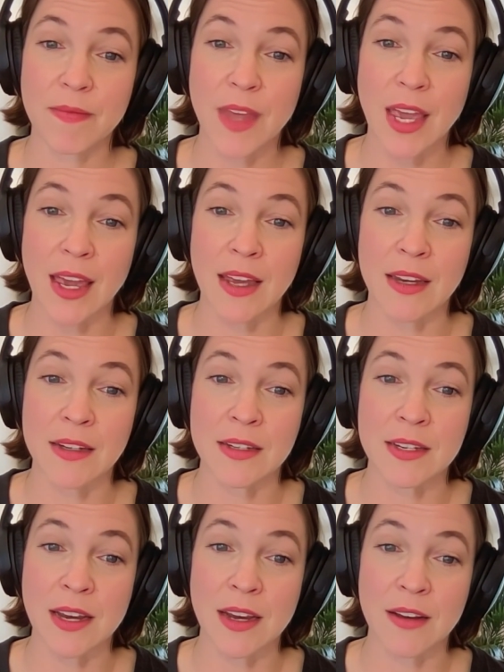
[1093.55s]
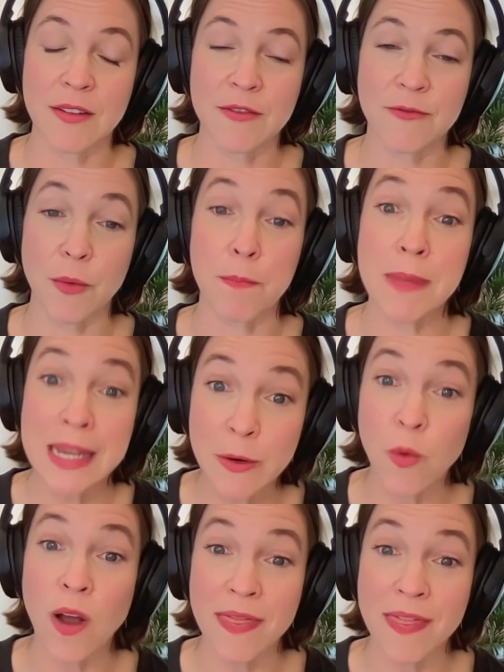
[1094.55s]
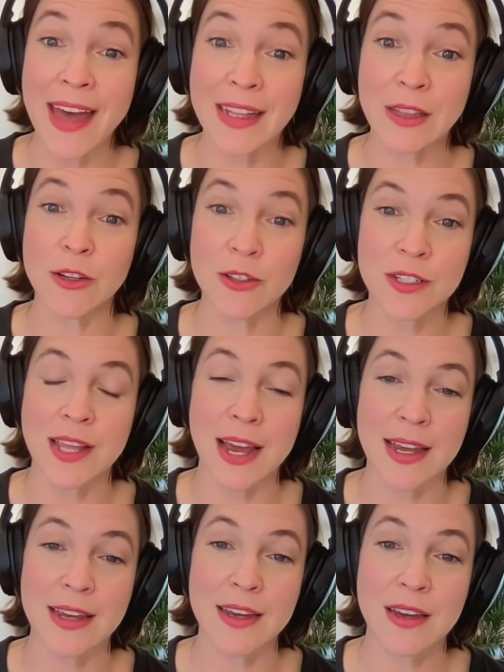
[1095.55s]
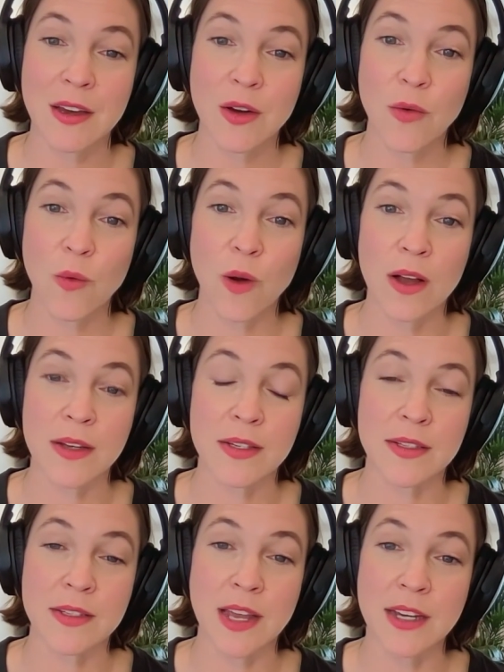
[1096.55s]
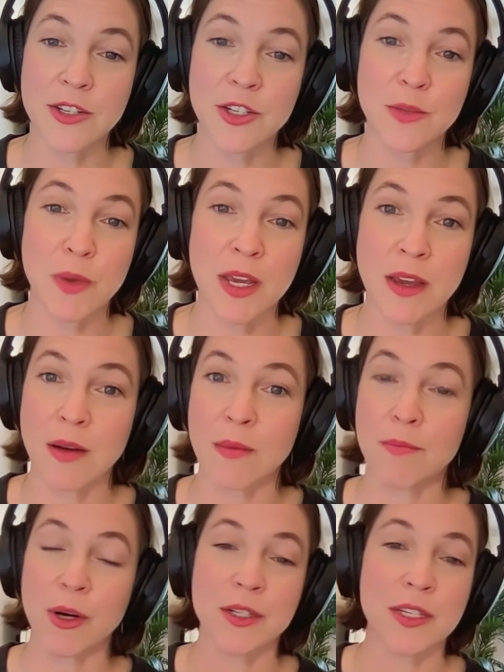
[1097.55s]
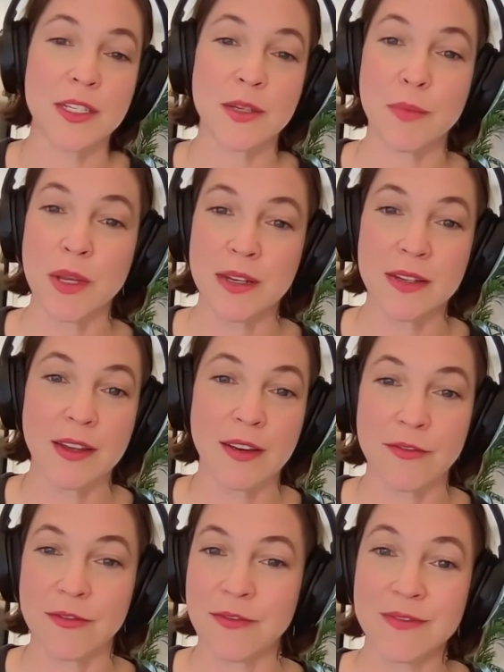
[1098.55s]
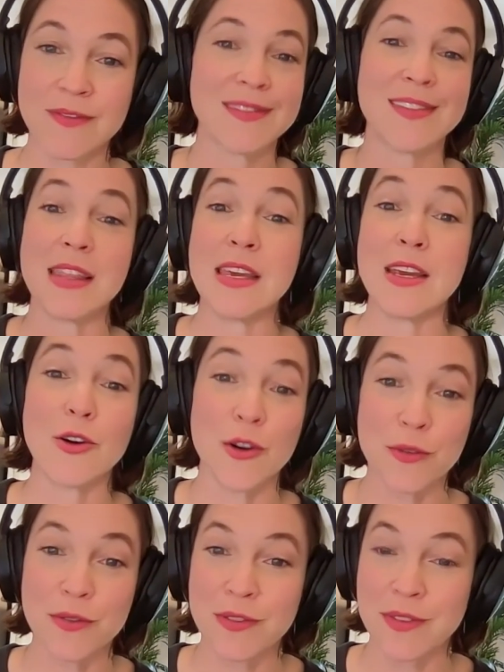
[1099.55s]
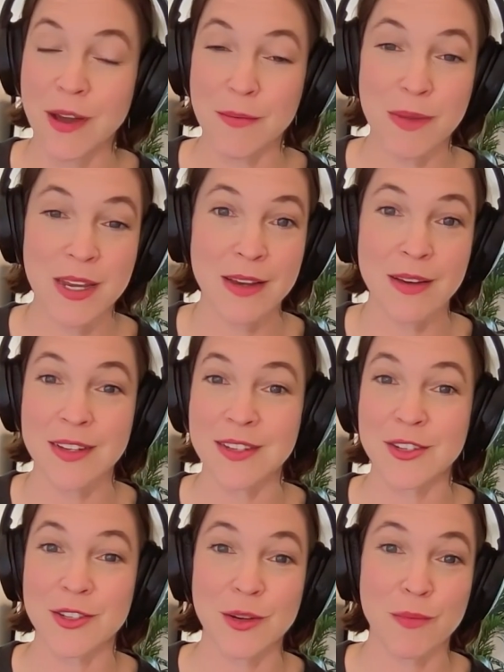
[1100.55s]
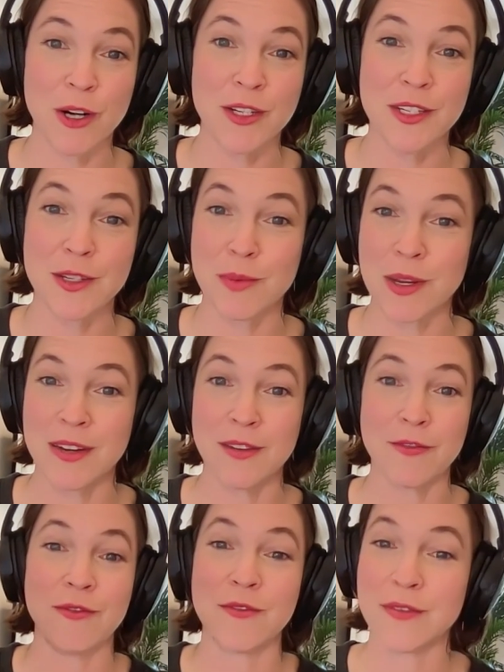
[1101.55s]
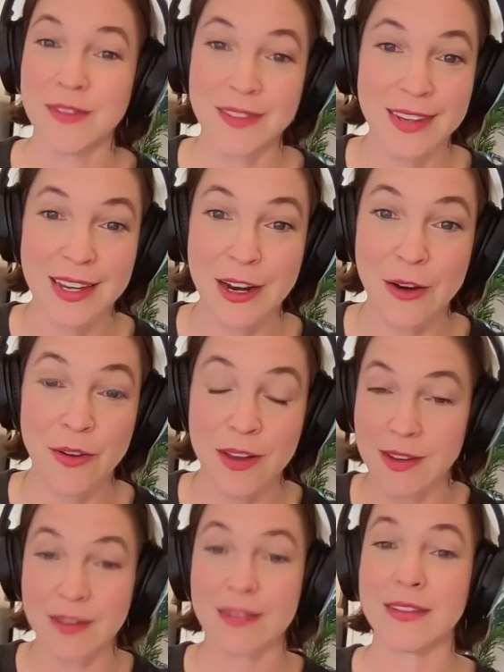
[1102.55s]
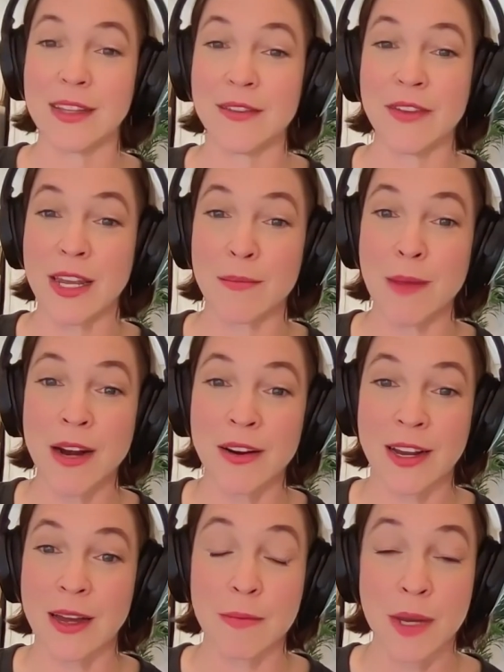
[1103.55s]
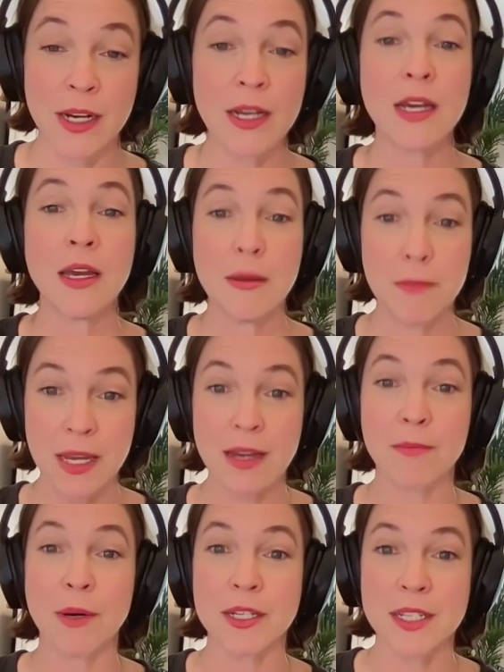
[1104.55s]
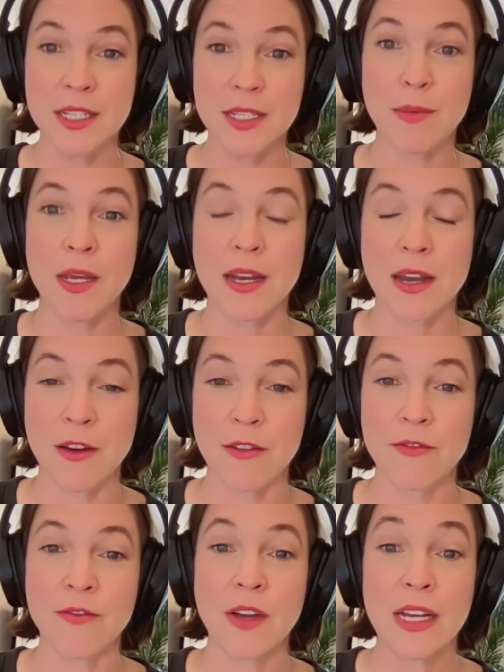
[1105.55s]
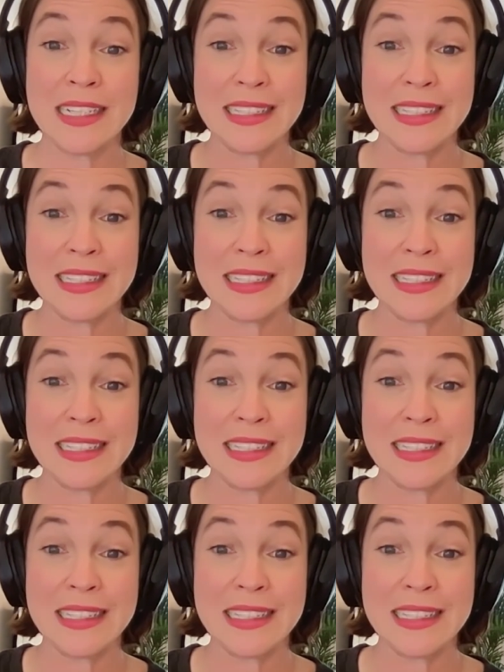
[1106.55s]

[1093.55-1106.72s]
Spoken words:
And for me, what that looked like was not just being a participant of the earth, not being just a participant of, you know, living in America, but being a participant of